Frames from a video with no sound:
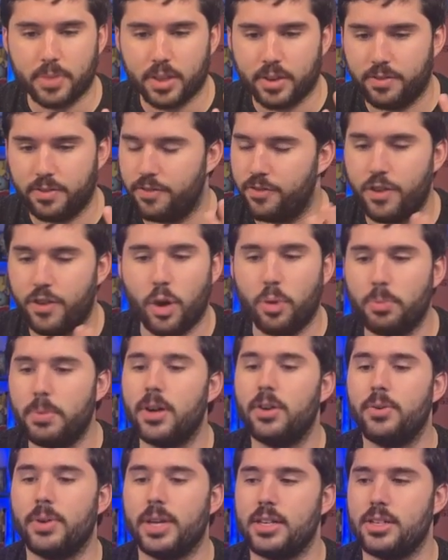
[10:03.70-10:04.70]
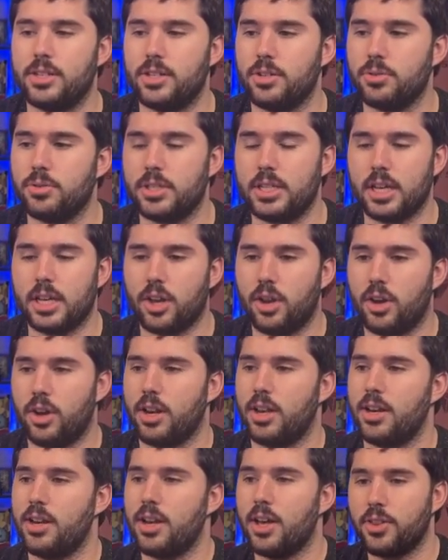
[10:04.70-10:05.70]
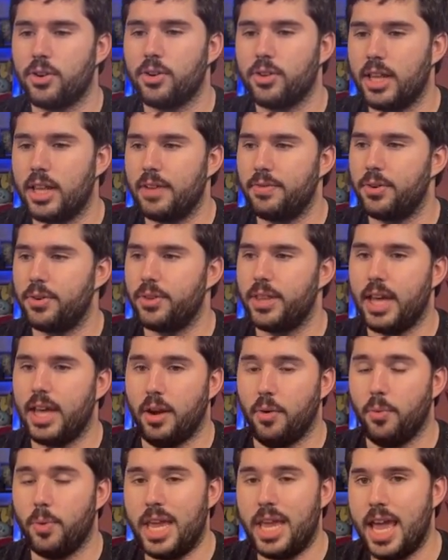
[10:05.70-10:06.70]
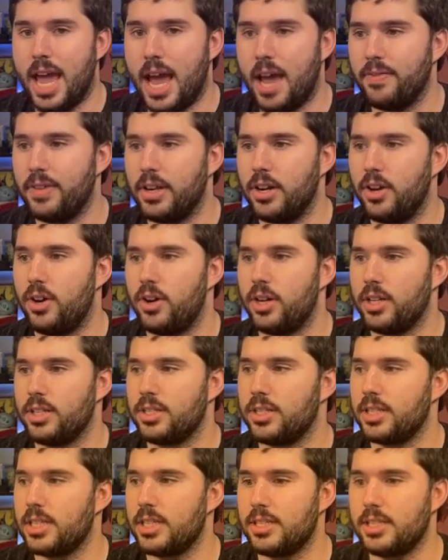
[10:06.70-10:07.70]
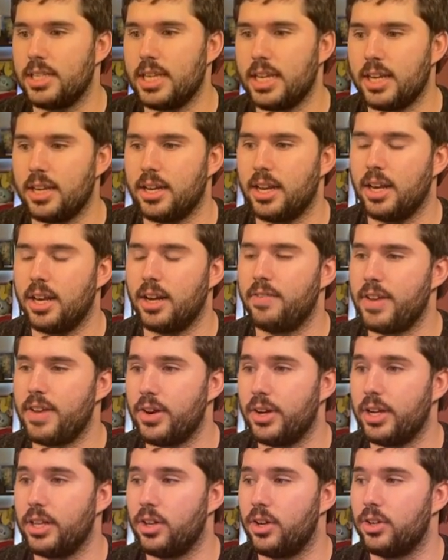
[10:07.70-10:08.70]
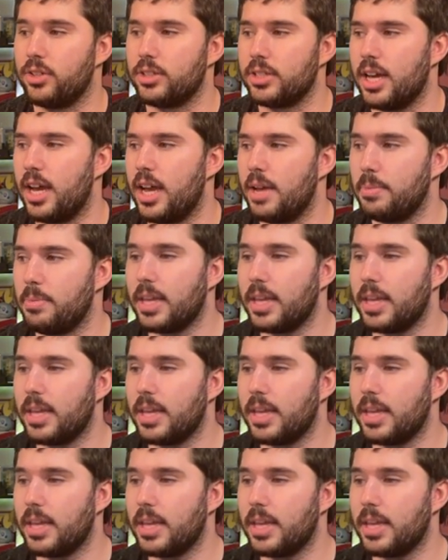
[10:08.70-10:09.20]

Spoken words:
FOMO inducing on another level that we haven't honestly seen in a very long time.